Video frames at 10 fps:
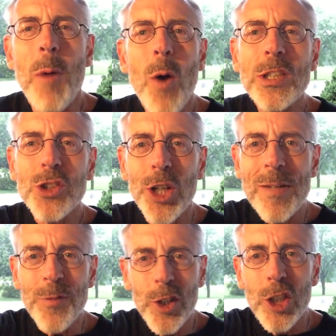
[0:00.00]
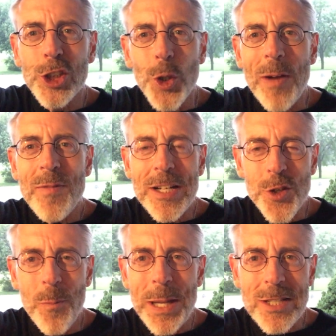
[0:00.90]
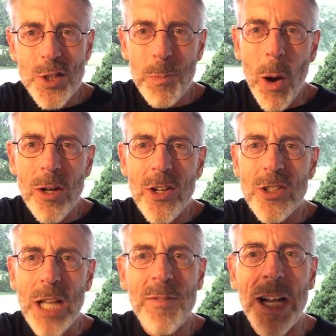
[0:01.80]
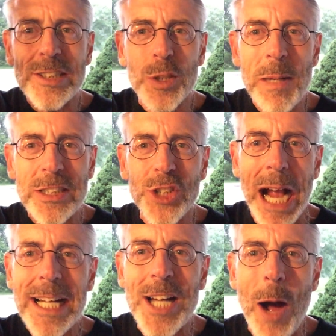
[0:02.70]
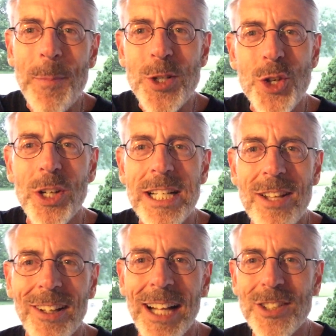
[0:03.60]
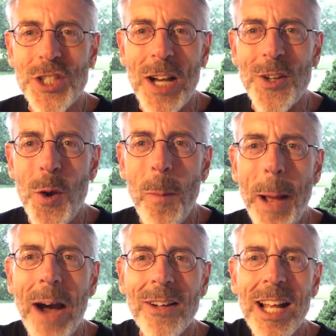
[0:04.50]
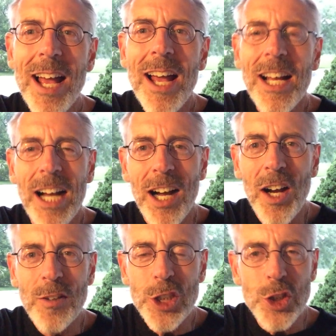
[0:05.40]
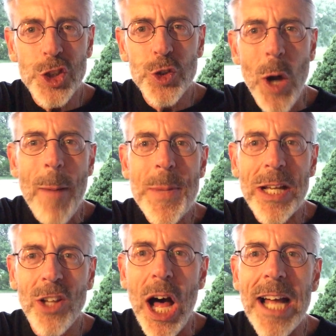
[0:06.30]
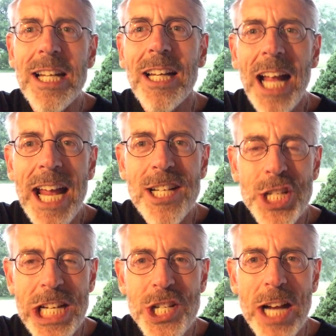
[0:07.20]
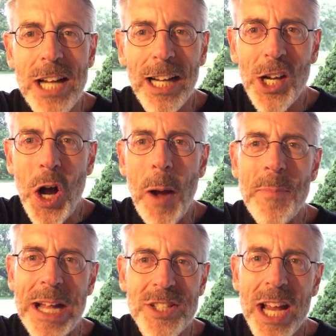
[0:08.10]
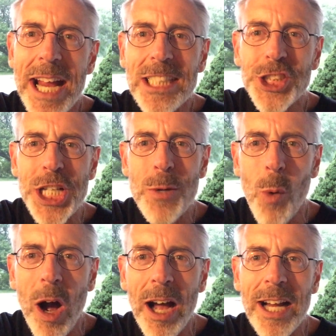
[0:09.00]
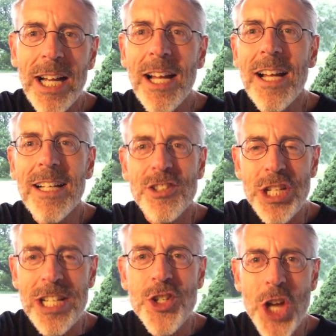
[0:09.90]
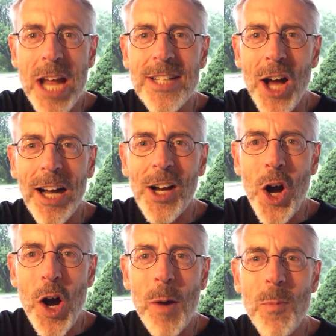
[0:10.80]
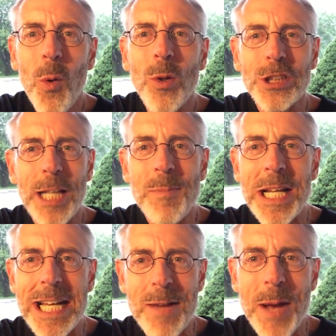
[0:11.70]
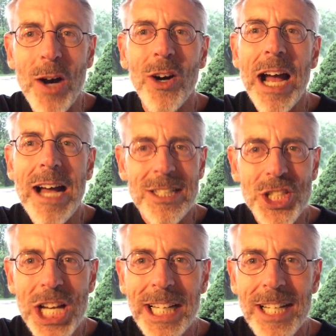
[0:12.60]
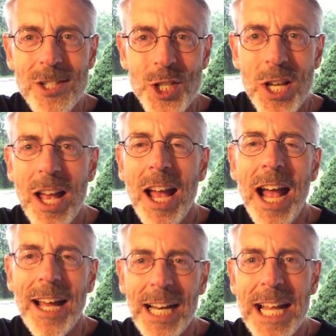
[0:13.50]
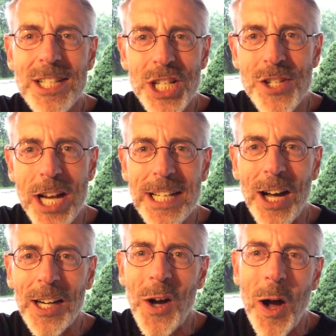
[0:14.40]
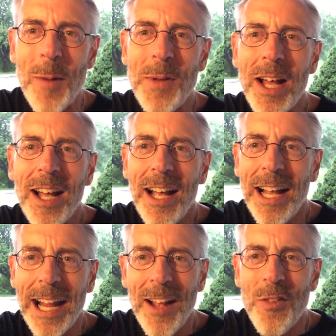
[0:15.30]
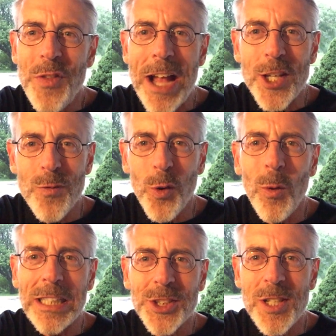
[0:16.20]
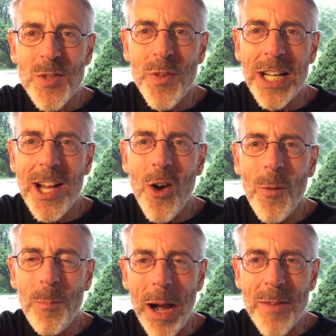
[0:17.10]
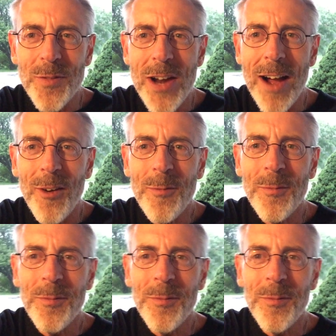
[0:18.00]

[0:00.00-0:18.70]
always looking for good joint venture business partners. I've got some exciting opportunities I'd like to tell you about. Just drop me a line at HeyTJ.com. That's HeyTJ.com, or send me an email at Tickets@HeyTJ.com. And thank you for watching this video. Bye for now.